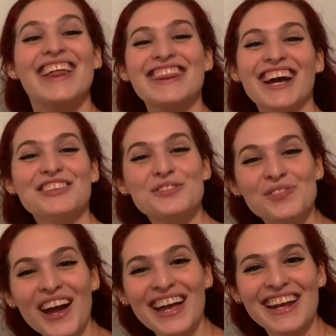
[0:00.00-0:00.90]
That's
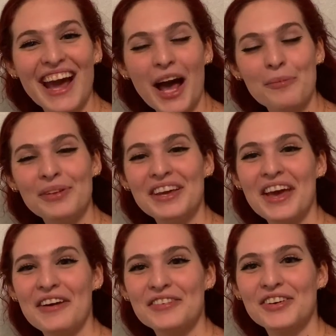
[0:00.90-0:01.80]
right, happily
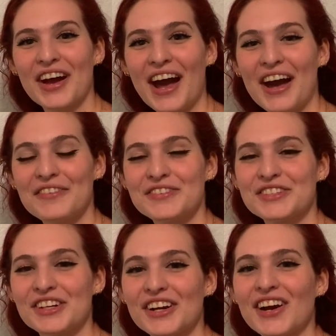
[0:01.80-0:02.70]
ever
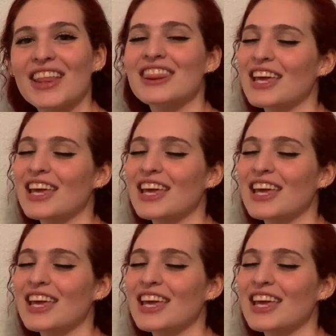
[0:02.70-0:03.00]
after.